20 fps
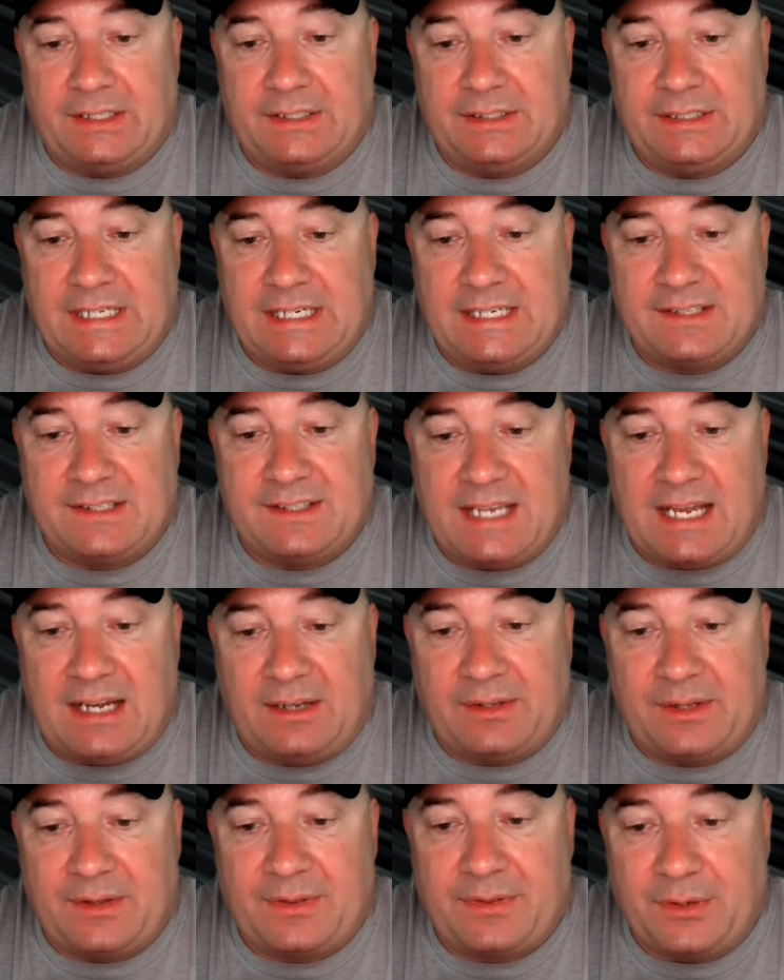He is now
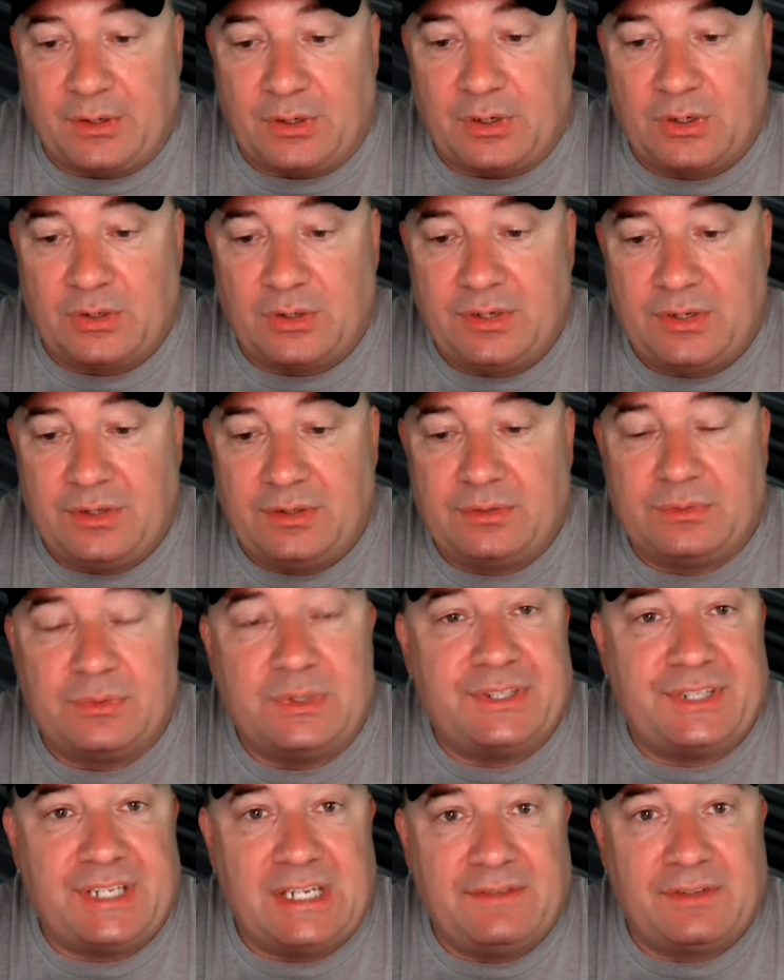the third
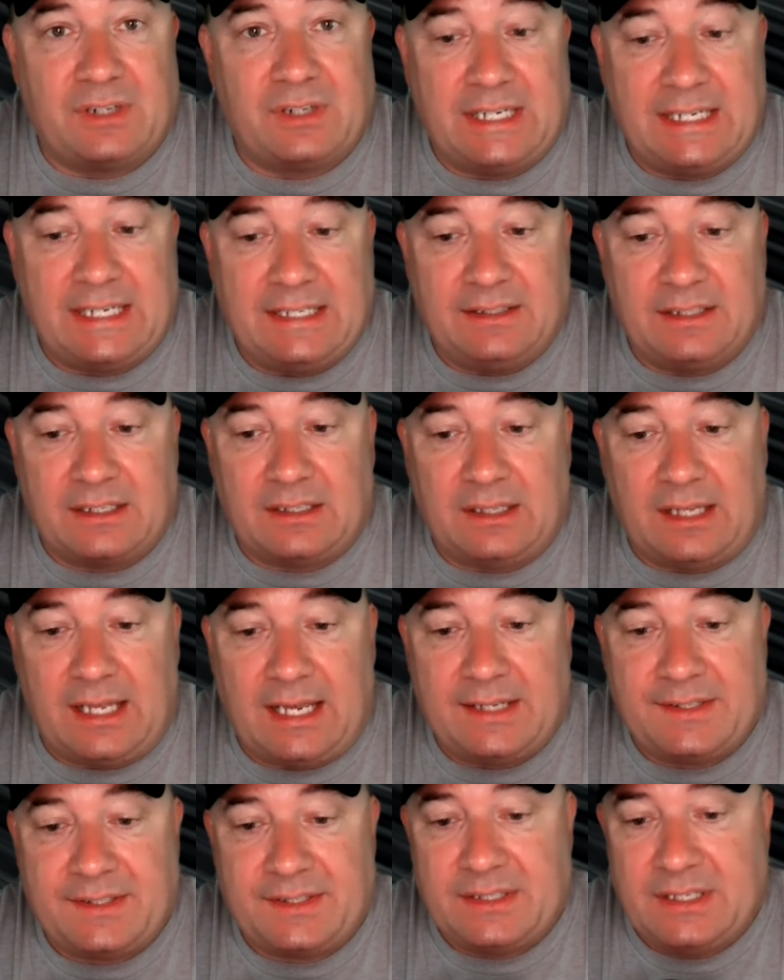receiver in the
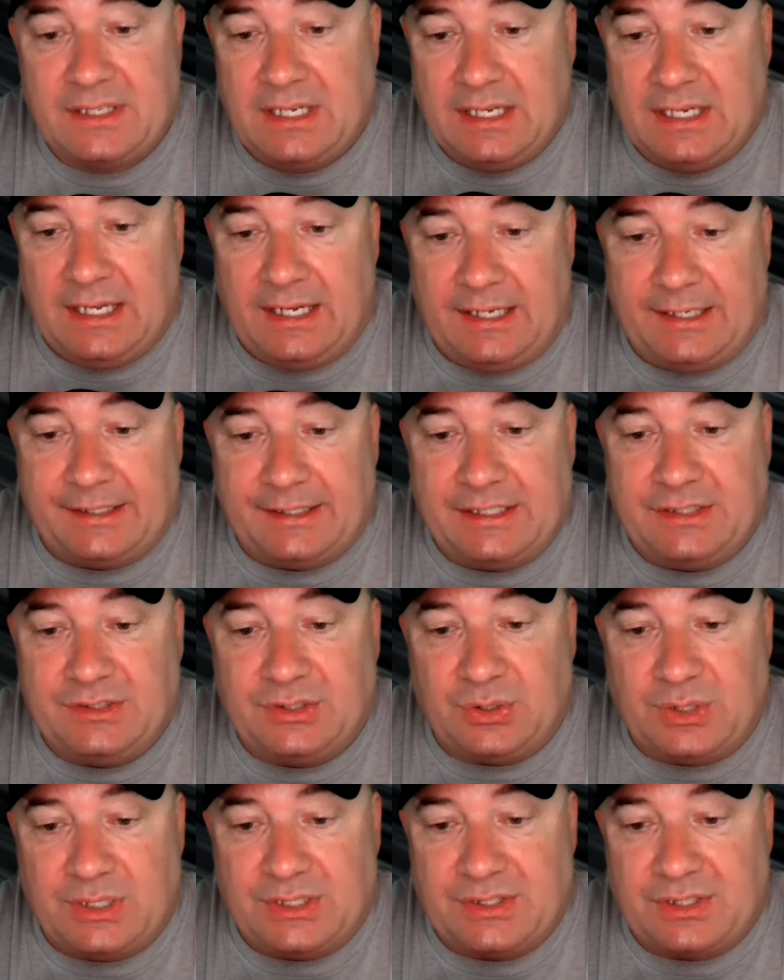class. He
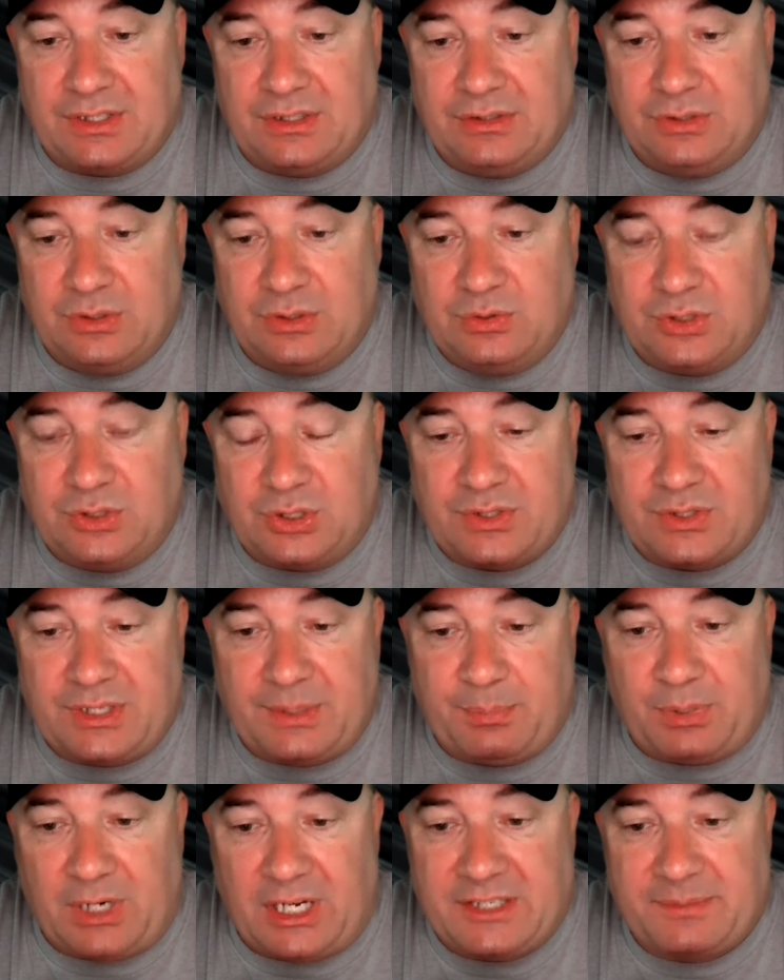joins New Jersey
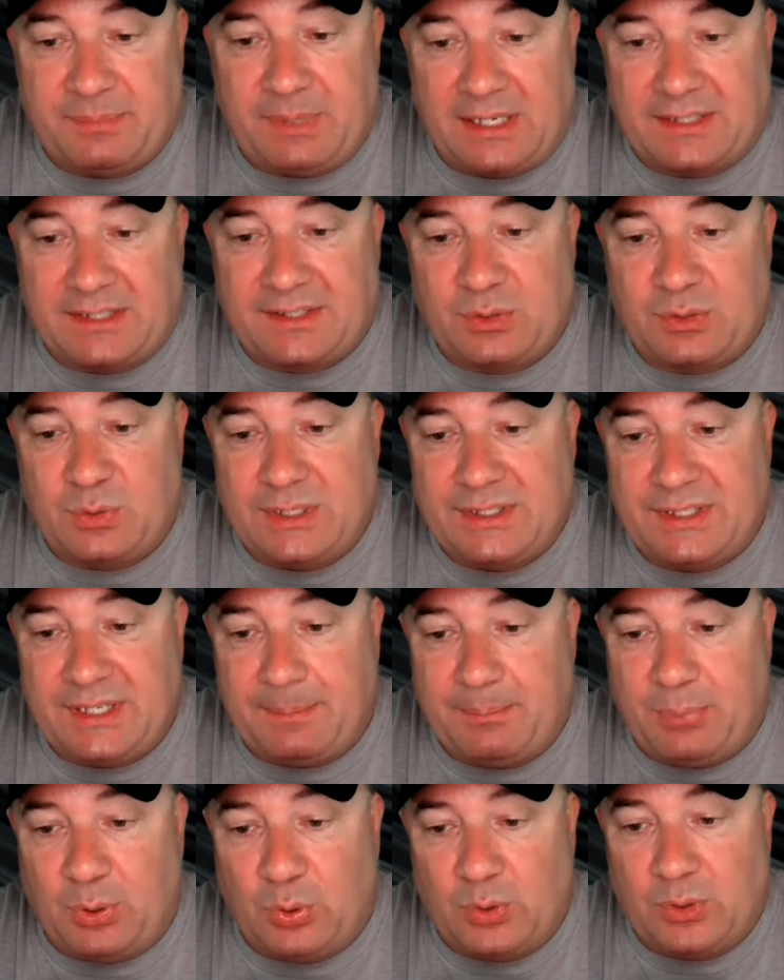prospects Quincy
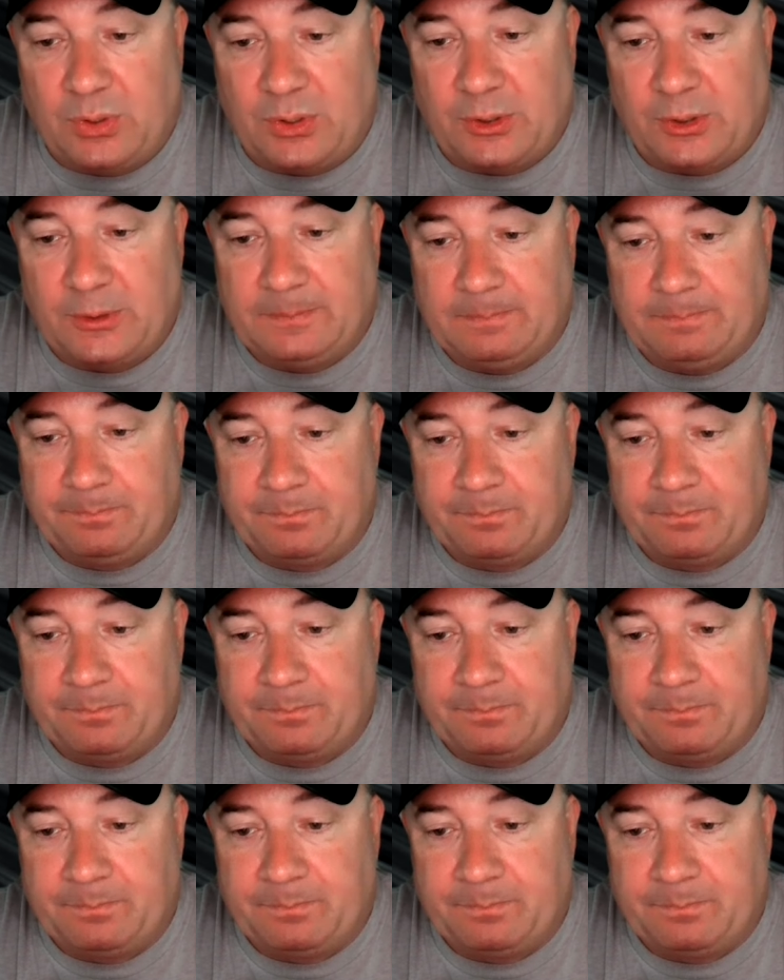Porter